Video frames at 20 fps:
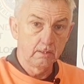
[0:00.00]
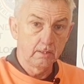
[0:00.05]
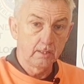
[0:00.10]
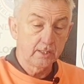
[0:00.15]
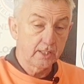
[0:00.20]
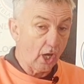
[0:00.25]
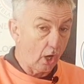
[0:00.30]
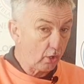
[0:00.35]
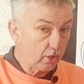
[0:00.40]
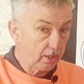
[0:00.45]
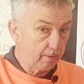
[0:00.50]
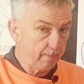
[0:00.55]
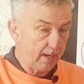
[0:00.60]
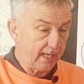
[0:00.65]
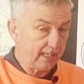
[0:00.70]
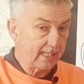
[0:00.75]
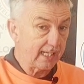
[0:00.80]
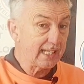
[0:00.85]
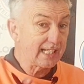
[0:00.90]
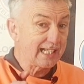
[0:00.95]

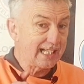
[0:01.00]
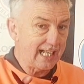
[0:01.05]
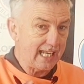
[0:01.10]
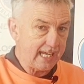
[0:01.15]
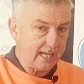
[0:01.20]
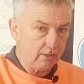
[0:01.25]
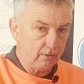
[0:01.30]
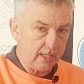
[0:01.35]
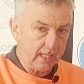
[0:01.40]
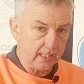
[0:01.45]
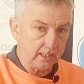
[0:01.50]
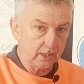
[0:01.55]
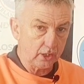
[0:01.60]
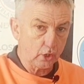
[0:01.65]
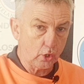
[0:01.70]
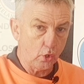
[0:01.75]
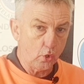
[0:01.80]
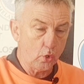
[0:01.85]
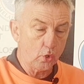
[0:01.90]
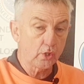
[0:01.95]
Documented clearly in the
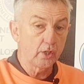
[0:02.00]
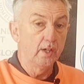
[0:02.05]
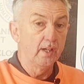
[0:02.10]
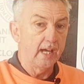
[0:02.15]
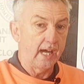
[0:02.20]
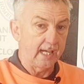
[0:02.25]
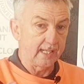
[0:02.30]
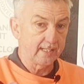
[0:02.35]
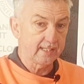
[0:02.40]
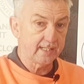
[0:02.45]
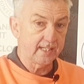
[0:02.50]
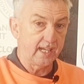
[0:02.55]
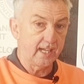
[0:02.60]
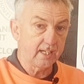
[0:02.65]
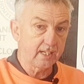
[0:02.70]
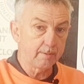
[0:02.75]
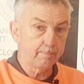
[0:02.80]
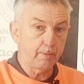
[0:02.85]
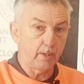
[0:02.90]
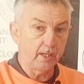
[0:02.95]
court and
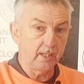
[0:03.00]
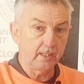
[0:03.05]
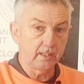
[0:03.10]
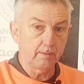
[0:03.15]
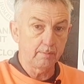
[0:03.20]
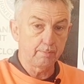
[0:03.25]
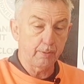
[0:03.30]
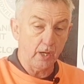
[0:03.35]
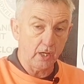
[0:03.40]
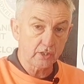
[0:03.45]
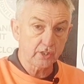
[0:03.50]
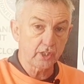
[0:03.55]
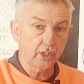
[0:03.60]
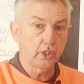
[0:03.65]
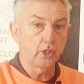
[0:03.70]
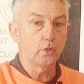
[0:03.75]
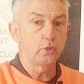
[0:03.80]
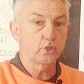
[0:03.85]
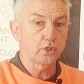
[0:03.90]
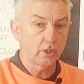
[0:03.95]
stated by the
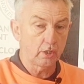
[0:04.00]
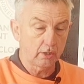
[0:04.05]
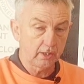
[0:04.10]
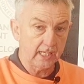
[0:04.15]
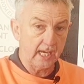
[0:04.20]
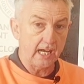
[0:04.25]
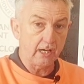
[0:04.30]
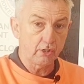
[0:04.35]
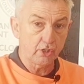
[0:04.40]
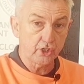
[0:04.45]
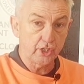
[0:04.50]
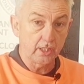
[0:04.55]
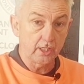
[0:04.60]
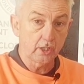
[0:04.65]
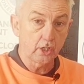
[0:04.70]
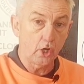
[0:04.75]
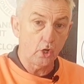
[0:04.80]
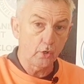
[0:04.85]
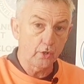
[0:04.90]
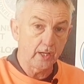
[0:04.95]
prosecution on Garda Síochána
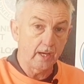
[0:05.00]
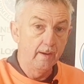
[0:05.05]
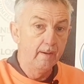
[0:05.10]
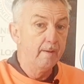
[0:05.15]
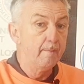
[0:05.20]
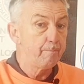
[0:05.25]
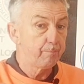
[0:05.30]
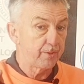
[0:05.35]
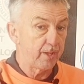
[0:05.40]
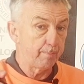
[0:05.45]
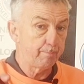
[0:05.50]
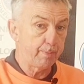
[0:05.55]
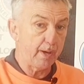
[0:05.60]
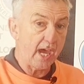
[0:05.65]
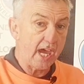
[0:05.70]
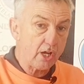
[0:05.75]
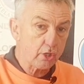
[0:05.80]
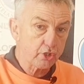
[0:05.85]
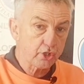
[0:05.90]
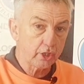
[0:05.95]
Corner, the
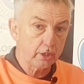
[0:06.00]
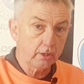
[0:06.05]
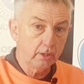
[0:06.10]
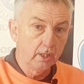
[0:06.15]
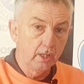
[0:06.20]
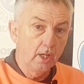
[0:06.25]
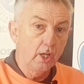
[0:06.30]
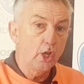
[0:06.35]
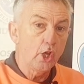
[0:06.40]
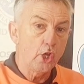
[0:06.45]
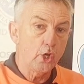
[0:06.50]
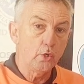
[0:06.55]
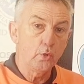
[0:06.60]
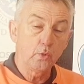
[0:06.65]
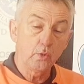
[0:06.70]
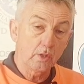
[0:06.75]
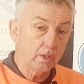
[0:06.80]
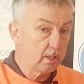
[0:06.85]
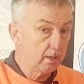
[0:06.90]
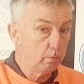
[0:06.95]
person who,
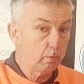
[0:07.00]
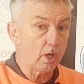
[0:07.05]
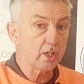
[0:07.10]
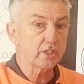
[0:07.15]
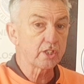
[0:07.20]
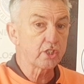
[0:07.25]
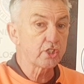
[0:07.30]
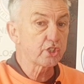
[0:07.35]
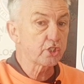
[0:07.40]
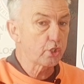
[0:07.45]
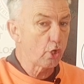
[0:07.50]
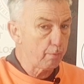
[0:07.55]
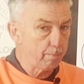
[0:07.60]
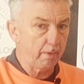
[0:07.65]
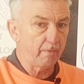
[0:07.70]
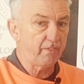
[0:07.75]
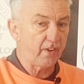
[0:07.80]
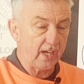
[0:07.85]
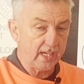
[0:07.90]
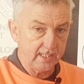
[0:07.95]
he wasn't
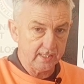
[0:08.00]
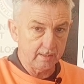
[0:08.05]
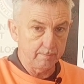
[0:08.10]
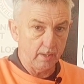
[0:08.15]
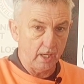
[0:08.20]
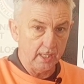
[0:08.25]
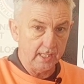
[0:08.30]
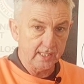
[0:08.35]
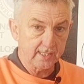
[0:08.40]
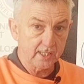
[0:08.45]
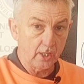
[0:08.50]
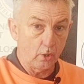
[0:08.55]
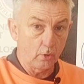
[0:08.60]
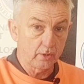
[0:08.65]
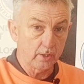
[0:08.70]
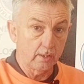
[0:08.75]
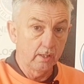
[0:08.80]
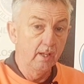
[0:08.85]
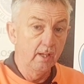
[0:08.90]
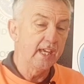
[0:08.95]
supervising Molly
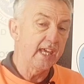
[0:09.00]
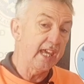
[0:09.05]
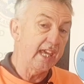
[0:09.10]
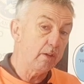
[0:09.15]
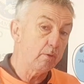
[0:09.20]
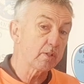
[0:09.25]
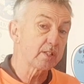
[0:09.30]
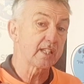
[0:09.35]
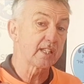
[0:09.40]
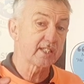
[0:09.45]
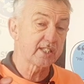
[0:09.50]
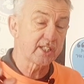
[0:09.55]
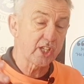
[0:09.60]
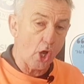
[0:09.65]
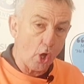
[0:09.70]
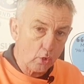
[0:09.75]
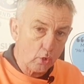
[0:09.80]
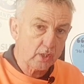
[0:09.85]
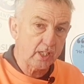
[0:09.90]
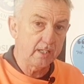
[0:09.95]
Staunton, he was
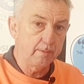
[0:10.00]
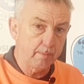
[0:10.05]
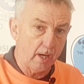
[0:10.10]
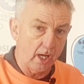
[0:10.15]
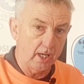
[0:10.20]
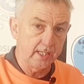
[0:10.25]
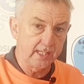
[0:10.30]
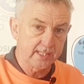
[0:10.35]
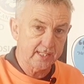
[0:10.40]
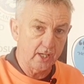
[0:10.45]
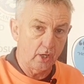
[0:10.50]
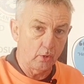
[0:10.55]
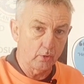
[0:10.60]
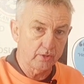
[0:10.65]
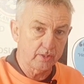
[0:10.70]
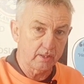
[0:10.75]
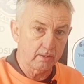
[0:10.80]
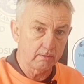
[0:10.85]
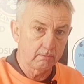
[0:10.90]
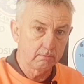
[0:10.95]
assaulting Molly
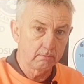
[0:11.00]
Staunton.